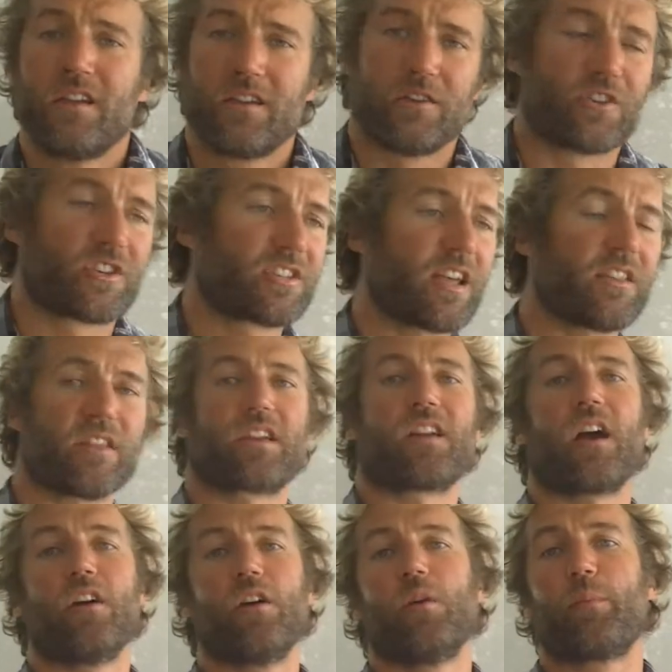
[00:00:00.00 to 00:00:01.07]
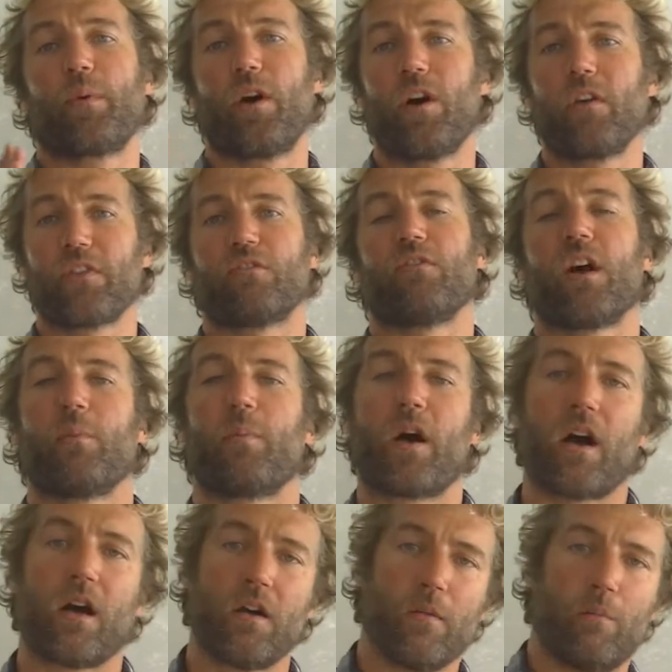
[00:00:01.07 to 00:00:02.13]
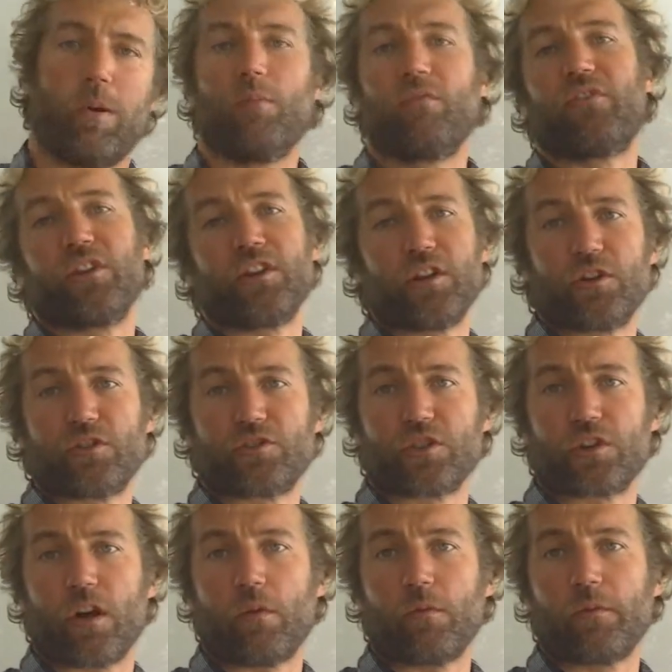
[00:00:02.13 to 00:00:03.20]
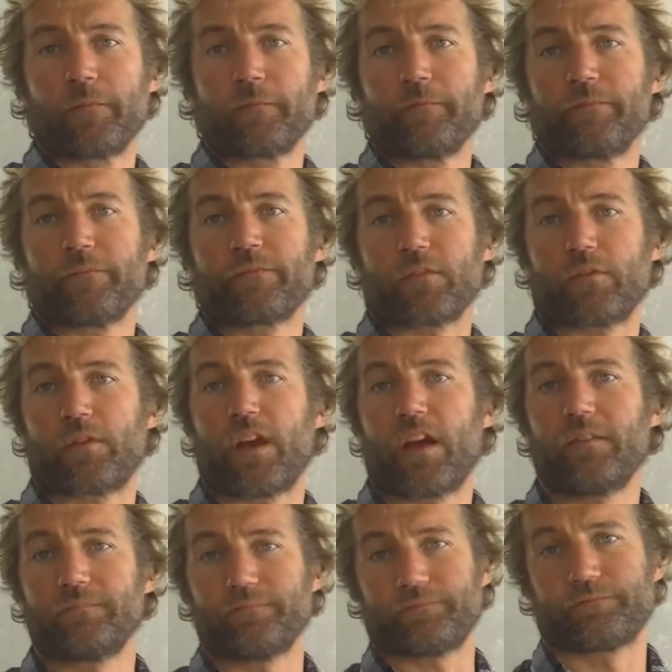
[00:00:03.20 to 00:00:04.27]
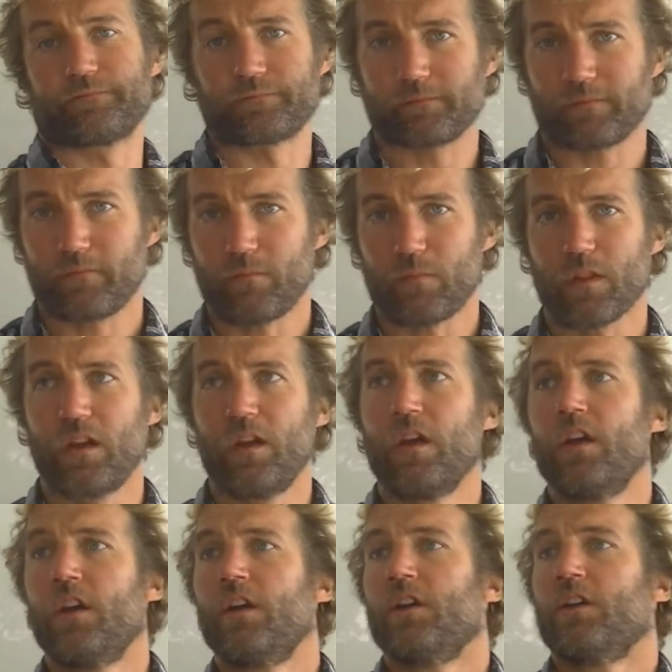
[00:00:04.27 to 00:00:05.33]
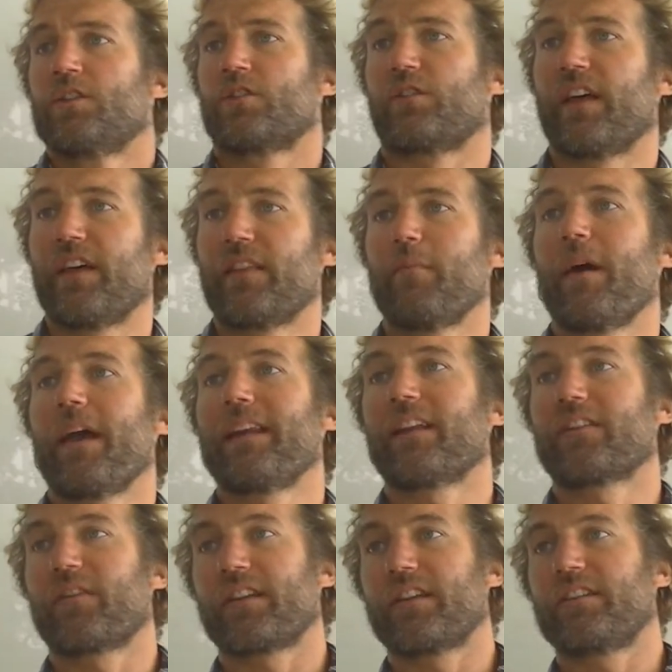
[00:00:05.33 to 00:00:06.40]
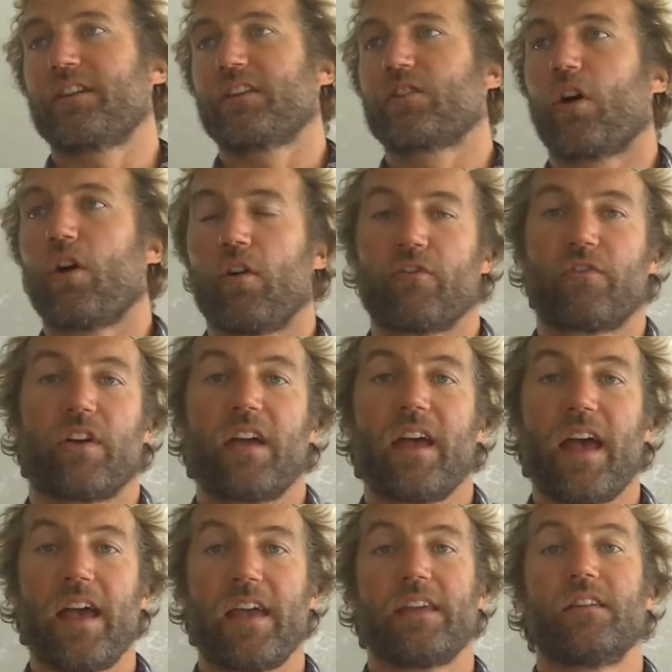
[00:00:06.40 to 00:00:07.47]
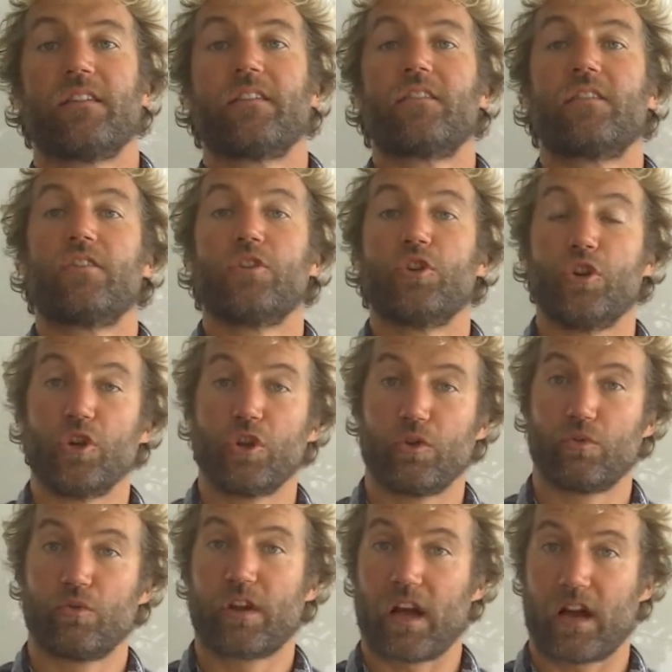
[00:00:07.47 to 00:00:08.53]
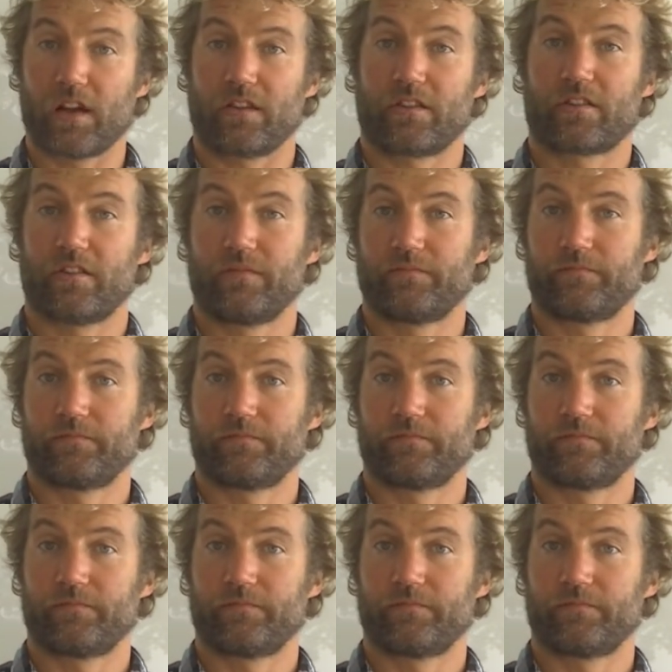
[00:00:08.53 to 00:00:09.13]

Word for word: You just set the kite up on the right bar, pump, and you're good to go. Okay? So they're the main advantages of a new kite.